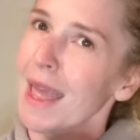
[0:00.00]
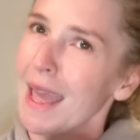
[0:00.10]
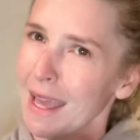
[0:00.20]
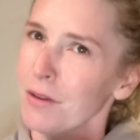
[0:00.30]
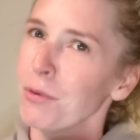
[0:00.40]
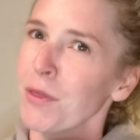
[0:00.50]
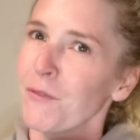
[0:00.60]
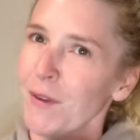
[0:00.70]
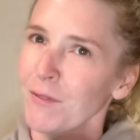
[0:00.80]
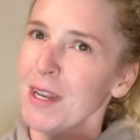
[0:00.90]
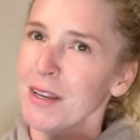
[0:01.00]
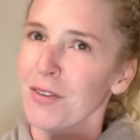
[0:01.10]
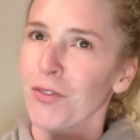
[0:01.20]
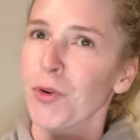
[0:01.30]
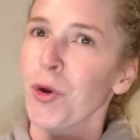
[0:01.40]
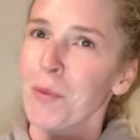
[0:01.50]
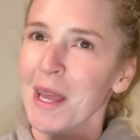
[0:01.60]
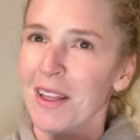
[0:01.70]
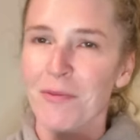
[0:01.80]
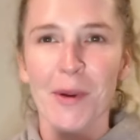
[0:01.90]
And with 15 years of grooming
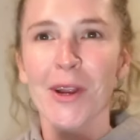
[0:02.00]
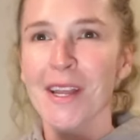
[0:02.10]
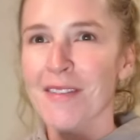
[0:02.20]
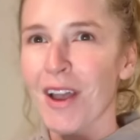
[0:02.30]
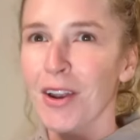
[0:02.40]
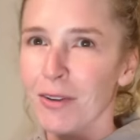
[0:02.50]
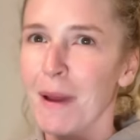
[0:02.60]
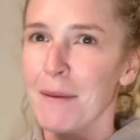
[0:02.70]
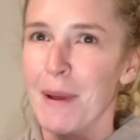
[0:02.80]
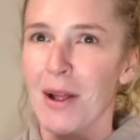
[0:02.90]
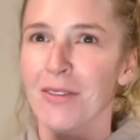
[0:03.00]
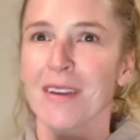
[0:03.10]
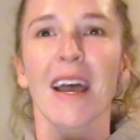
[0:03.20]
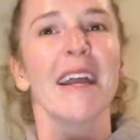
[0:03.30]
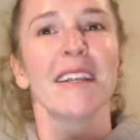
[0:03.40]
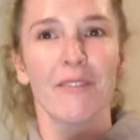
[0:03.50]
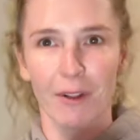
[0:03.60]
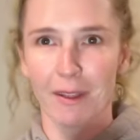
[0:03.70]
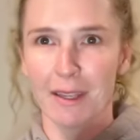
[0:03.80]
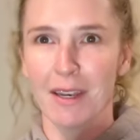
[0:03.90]
experience under my belt, I
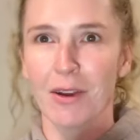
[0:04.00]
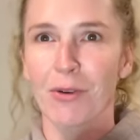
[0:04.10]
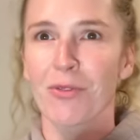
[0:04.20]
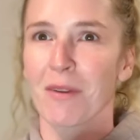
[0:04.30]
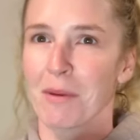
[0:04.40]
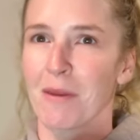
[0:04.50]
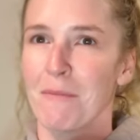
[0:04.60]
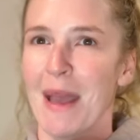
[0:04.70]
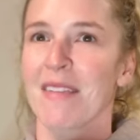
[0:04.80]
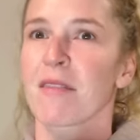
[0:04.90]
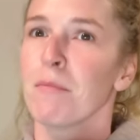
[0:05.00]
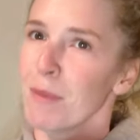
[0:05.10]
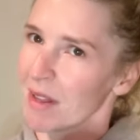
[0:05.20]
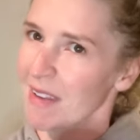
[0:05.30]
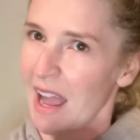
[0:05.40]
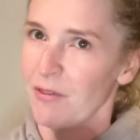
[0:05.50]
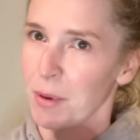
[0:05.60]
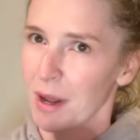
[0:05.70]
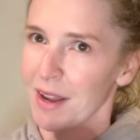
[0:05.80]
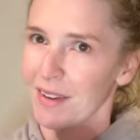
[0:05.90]
definitely know some of the best must-have
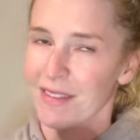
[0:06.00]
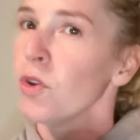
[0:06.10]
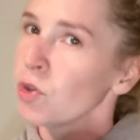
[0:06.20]
products.